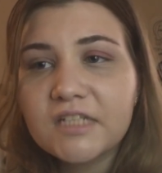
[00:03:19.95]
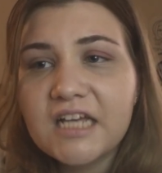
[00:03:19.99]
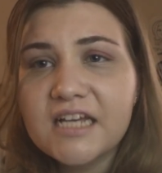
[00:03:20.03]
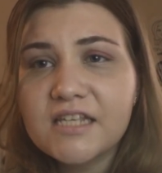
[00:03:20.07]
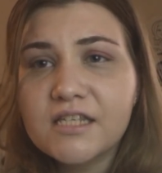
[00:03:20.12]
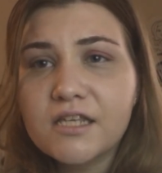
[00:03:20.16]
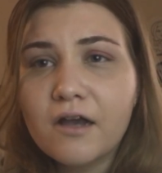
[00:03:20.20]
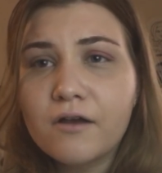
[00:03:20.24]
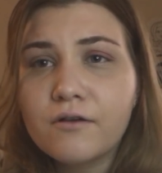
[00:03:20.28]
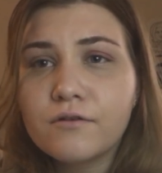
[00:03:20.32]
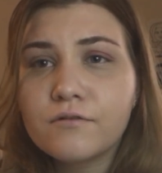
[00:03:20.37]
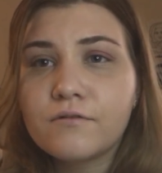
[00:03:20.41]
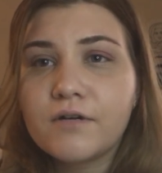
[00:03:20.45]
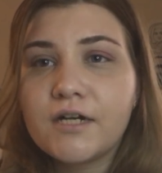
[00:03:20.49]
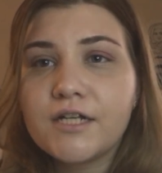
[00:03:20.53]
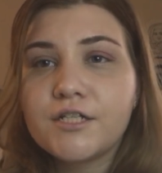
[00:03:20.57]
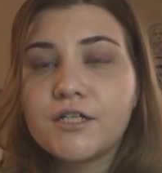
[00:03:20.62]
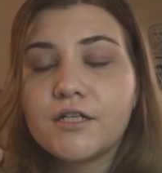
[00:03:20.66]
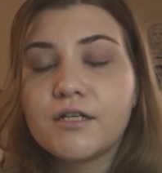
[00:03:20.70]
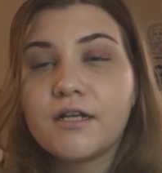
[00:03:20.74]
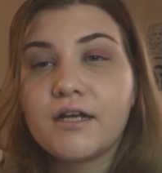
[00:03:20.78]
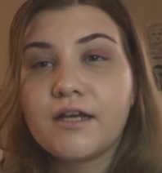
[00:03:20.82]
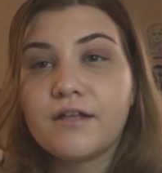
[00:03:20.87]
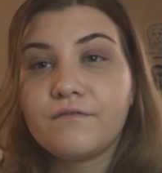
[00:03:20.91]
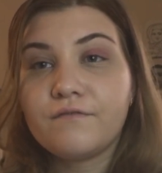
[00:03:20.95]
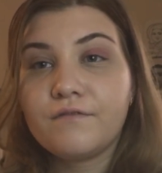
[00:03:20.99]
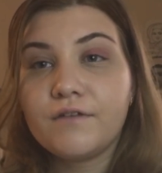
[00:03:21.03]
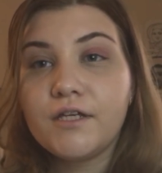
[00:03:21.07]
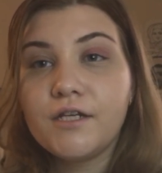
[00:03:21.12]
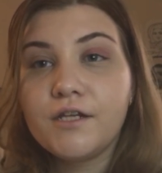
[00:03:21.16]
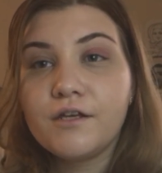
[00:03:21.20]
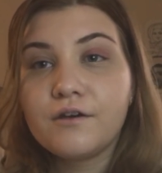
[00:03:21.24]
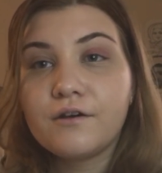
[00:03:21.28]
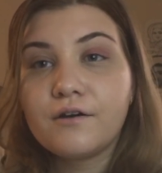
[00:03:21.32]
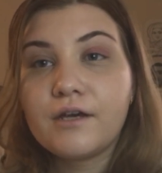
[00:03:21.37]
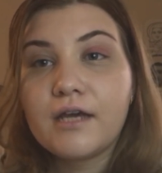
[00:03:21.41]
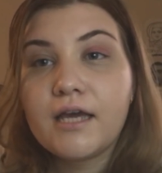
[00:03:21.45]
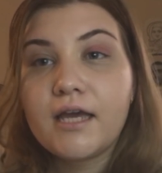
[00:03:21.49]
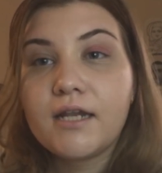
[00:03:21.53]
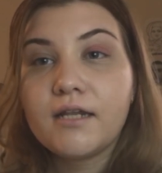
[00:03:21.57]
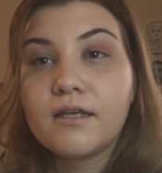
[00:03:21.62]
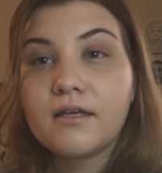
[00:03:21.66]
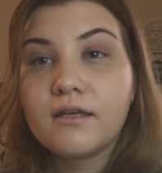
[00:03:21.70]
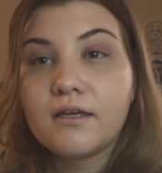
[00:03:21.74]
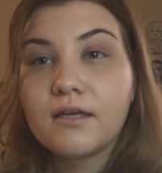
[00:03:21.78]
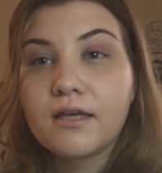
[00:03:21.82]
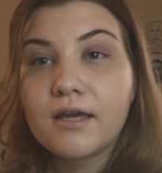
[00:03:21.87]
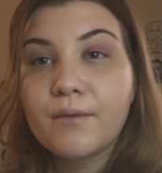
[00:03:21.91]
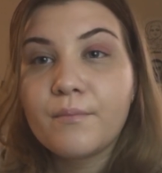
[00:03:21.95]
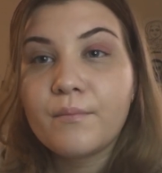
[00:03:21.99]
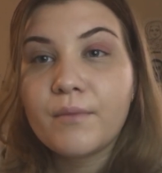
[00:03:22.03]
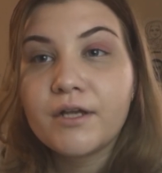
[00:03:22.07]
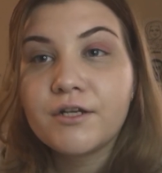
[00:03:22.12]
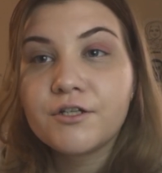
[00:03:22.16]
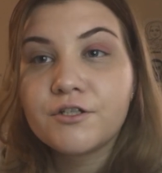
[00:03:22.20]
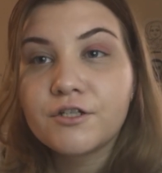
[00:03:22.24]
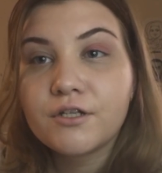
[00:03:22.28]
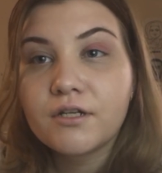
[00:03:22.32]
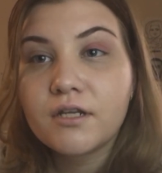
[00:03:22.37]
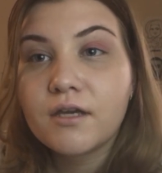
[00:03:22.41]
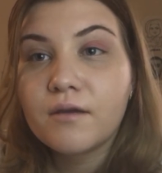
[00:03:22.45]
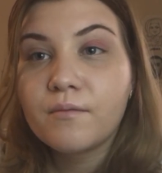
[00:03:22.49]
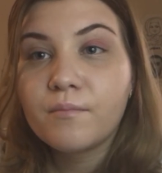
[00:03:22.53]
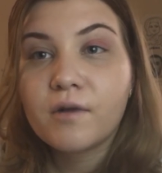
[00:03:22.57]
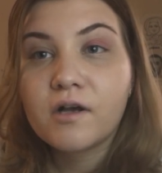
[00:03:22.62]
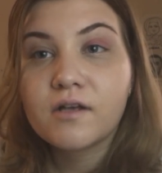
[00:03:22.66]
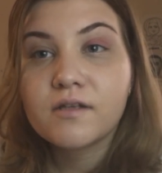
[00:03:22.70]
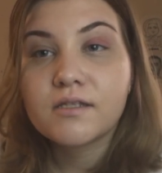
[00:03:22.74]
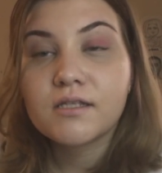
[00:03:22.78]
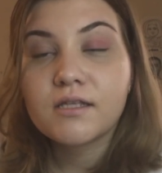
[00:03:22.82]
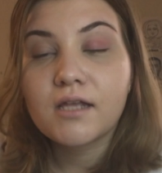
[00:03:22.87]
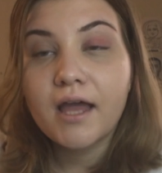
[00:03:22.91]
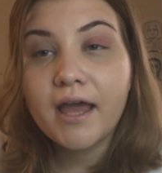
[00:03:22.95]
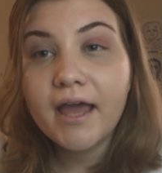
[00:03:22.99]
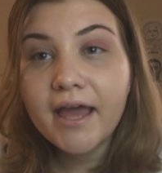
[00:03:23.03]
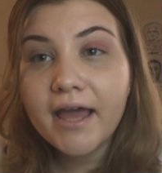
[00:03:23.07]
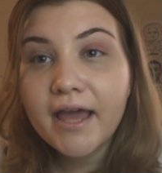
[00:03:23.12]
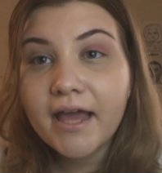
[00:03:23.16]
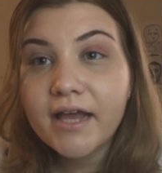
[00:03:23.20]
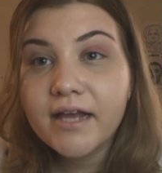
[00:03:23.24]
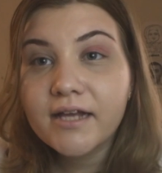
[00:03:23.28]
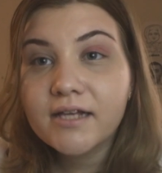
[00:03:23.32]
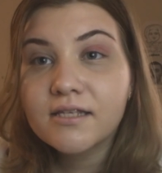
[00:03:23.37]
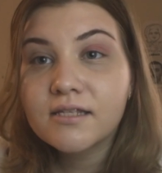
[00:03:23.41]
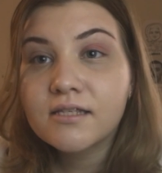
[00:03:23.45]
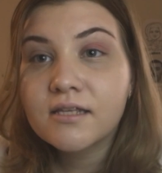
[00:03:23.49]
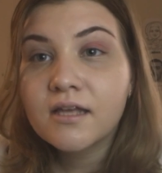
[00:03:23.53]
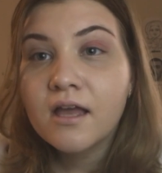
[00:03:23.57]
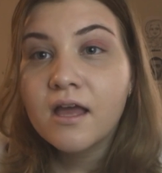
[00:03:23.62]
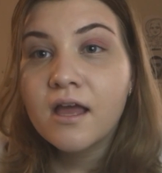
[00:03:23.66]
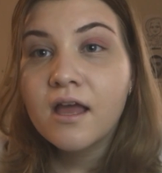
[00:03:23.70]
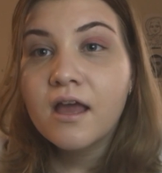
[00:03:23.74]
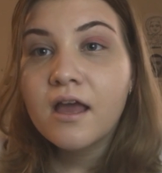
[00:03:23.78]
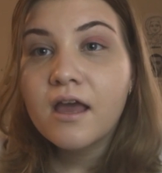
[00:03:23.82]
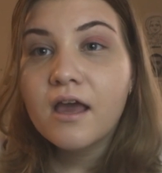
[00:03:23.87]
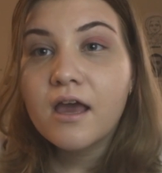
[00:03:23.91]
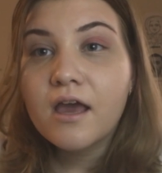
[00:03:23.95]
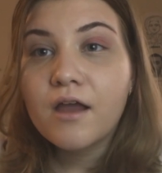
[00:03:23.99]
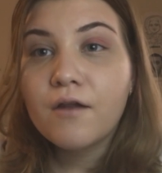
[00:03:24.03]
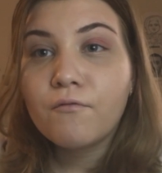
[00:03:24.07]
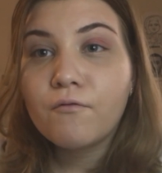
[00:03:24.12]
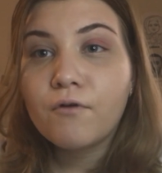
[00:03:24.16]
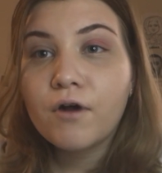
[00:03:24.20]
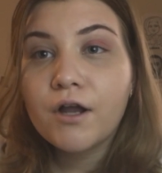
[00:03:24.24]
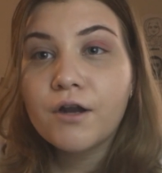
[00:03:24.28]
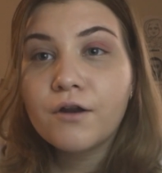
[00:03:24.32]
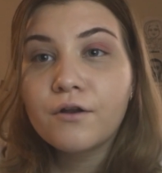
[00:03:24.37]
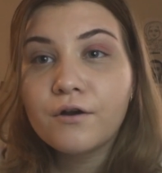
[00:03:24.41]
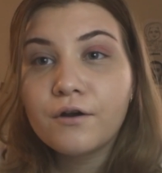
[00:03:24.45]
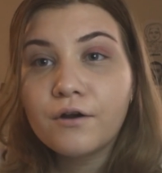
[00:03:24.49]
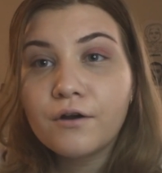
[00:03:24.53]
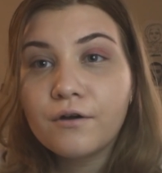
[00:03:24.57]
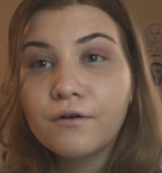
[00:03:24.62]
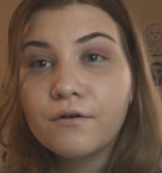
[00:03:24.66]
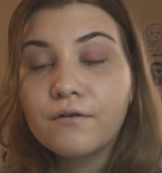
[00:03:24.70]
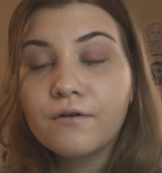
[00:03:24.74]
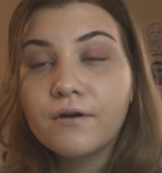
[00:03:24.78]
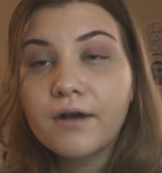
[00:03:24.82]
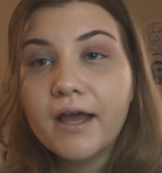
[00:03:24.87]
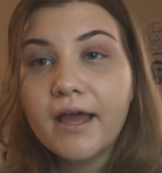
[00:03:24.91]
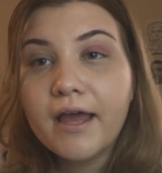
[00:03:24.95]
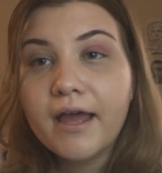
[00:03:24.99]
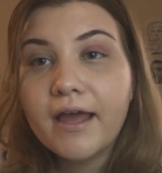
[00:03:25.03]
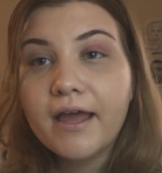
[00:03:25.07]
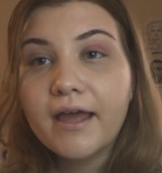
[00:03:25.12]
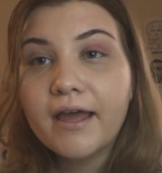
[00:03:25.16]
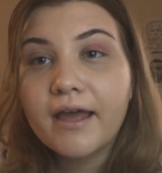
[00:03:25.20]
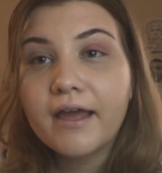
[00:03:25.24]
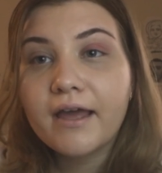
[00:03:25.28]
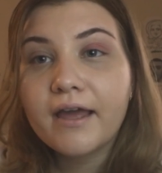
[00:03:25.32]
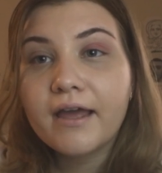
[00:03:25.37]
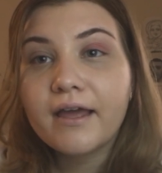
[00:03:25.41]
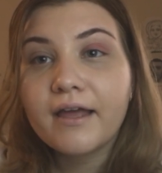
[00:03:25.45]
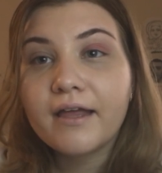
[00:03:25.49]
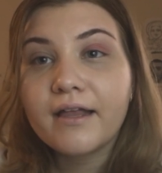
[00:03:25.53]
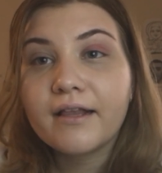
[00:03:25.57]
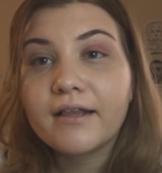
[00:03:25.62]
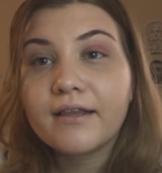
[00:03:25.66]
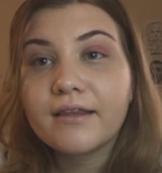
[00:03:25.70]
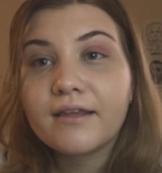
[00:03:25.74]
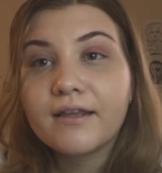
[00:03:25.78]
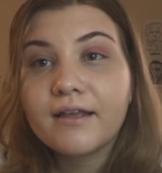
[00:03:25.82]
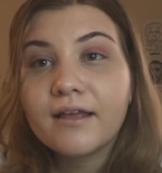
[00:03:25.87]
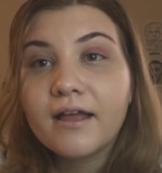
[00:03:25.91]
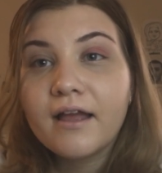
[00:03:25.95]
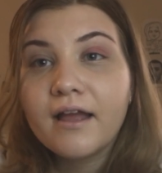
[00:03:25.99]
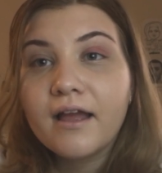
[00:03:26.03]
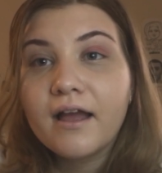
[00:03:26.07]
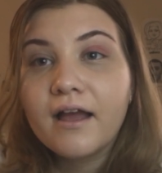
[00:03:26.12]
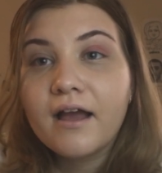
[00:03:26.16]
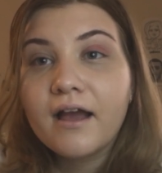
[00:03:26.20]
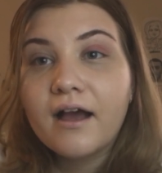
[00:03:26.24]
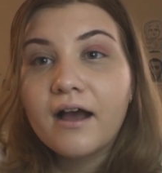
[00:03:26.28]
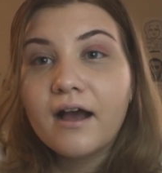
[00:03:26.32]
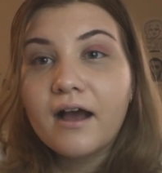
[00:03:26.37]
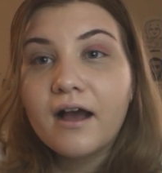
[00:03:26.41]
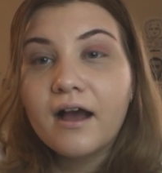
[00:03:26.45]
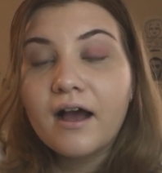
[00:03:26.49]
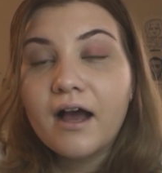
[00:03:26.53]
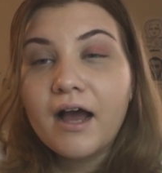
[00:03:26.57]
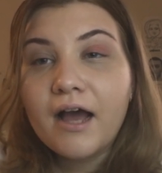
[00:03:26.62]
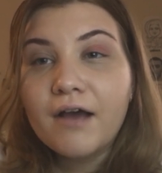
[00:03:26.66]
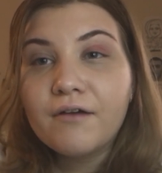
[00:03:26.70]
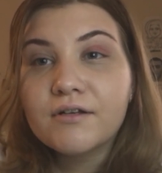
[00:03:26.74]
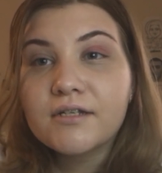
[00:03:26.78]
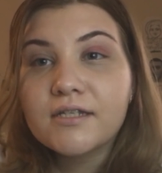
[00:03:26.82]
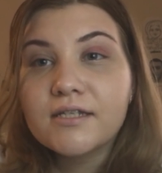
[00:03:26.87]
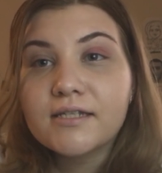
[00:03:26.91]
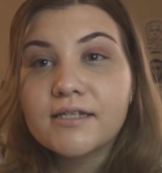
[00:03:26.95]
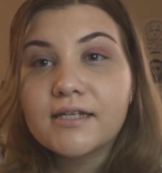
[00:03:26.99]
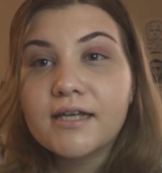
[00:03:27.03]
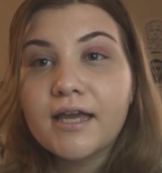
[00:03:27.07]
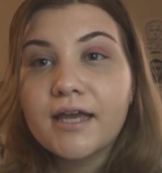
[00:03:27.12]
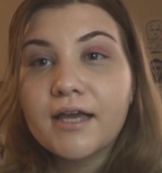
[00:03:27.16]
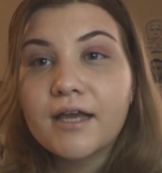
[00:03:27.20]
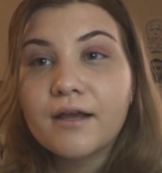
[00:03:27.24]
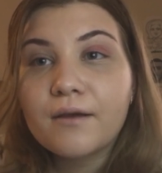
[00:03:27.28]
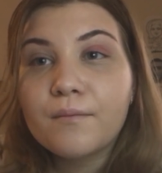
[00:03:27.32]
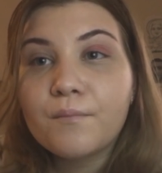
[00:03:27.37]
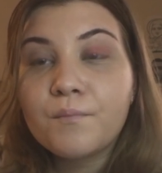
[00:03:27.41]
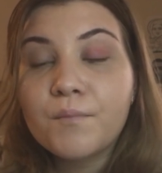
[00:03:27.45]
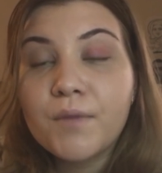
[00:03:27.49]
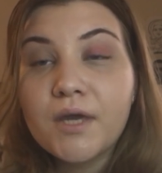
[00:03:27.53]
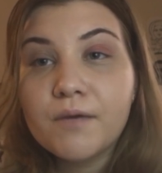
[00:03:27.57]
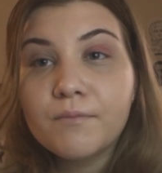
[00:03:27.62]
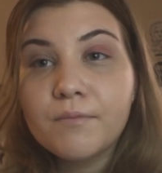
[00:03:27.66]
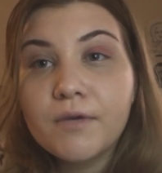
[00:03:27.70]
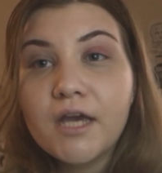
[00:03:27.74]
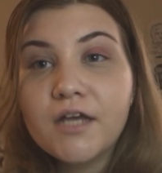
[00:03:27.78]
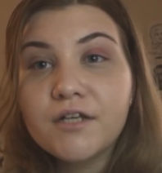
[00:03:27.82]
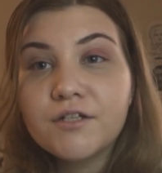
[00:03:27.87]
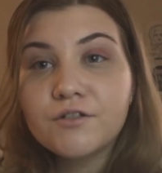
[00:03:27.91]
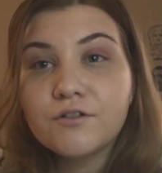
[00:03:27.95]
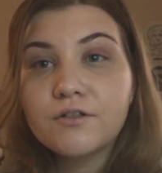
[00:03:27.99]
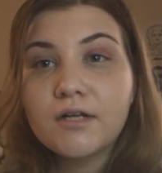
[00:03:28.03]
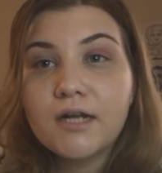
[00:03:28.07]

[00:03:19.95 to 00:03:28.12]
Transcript: So I was watching that video and he kept mentioning Monsta X and Wonho, and I was like, maybe I